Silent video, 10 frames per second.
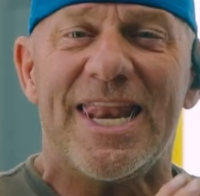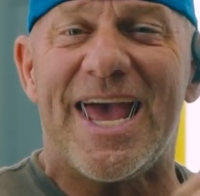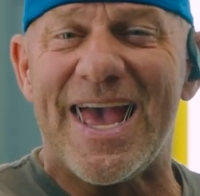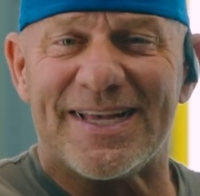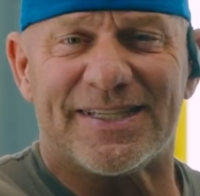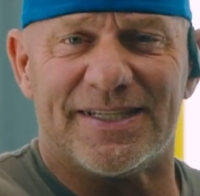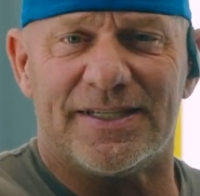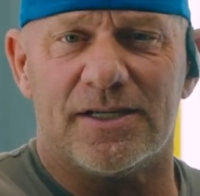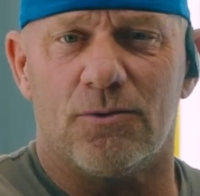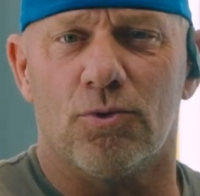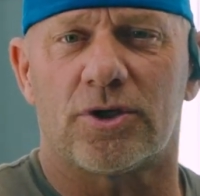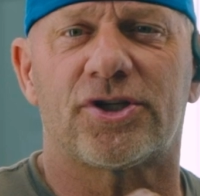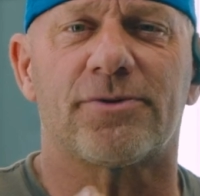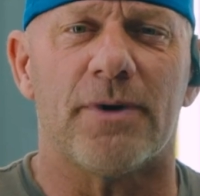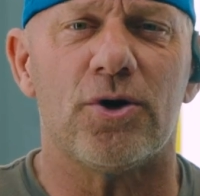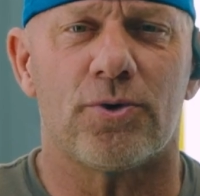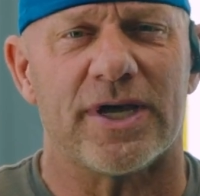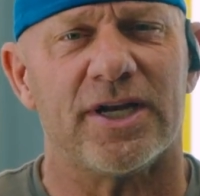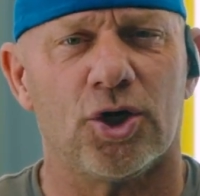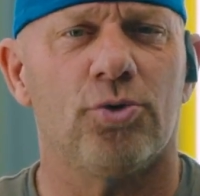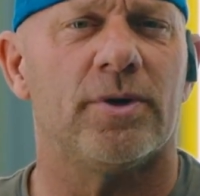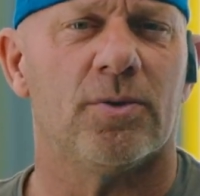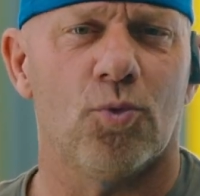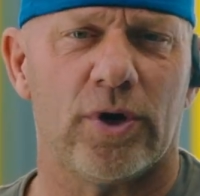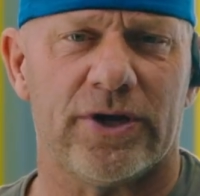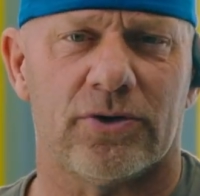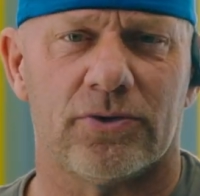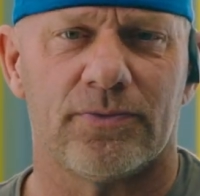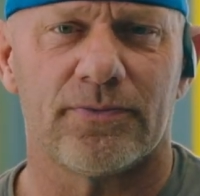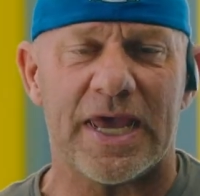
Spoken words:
an acid will smoke an aluminum wheel